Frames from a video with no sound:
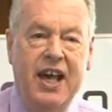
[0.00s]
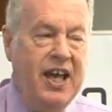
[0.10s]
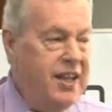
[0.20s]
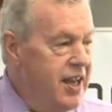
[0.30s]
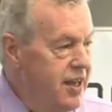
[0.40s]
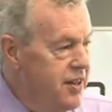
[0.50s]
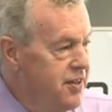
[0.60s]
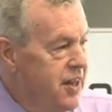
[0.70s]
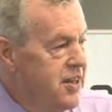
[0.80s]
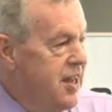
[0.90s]
and they are the
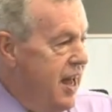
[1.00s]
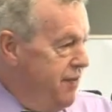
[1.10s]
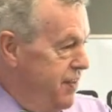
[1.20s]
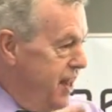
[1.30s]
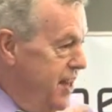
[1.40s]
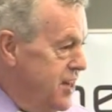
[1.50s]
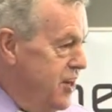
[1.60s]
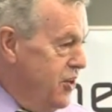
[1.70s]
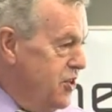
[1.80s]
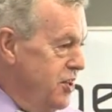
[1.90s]
things that have the
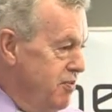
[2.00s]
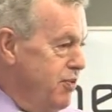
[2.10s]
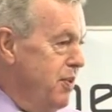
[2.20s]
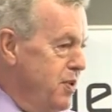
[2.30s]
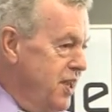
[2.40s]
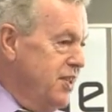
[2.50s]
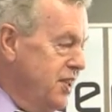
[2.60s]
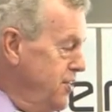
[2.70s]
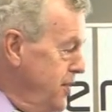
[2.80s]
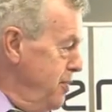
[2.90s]
antioxidant properties and
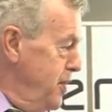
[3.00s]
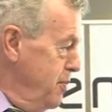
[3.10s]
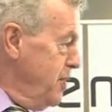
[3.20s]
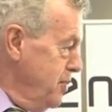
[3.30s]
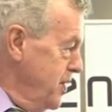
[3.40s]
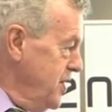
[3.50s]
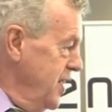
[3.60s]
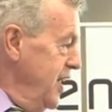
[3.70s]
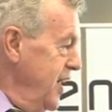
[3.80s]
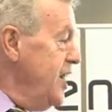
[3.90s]
the therapeutic properties
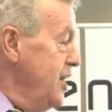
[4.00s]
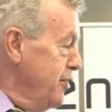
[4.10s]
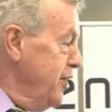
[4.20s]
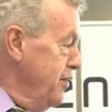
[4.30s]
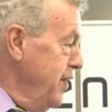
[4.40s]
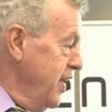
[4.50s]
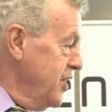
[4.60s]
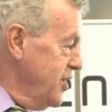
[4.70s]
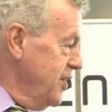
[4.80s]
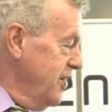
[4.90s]
in the fruit and veg.
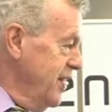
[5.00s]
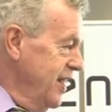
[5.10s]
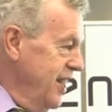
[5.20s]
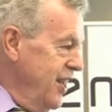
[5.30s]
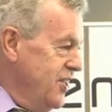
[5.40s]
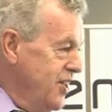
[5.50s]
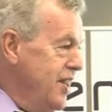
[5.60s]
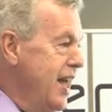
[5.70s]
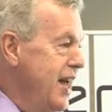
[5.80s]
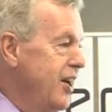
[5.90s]
So
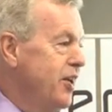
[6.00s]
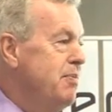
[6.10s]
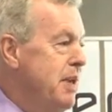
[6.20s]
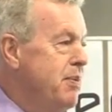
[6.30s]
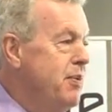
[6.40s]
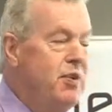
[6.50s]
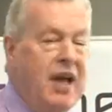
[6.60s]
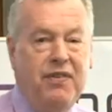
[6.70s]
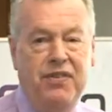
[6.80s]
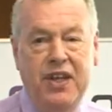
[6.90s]
now people
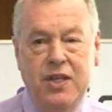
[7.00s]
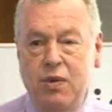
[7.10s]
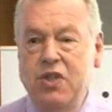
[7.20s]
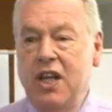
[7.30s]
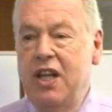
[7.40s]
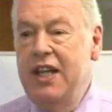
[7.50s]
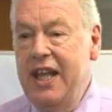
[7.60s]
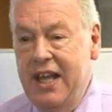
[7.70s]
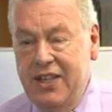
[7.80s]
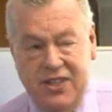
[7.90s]
have things which are
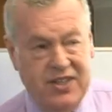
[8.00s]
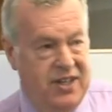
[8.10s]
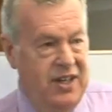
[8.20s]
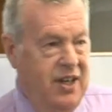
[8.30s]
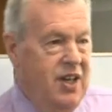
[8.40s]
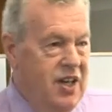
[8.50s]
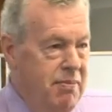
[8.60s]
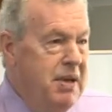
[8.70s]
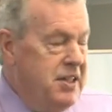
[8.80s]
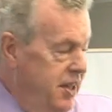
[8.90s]
less
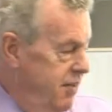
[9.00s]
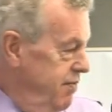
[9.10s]
bitter.